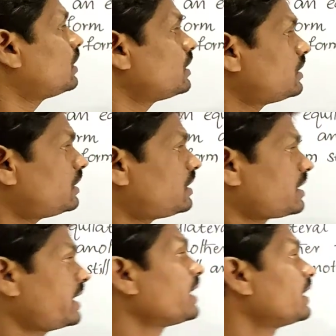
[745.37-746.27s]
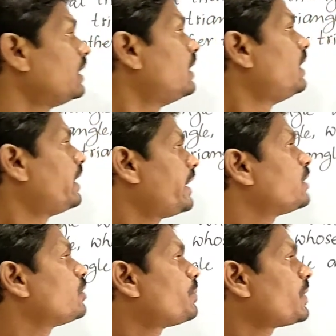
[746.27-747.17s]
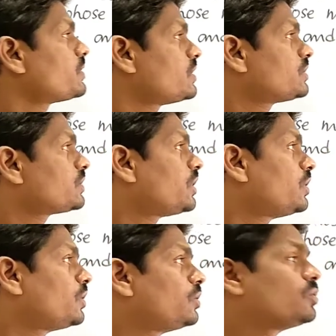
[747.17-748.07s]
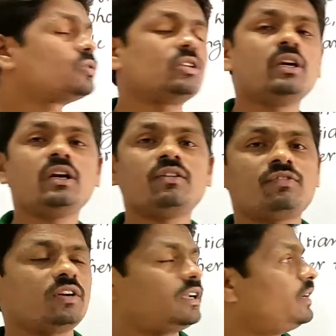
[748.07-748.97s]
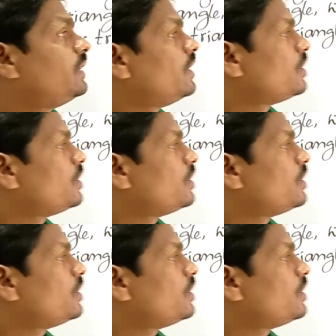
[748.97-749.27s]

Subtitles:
another triangle, and the process continues indefinitely.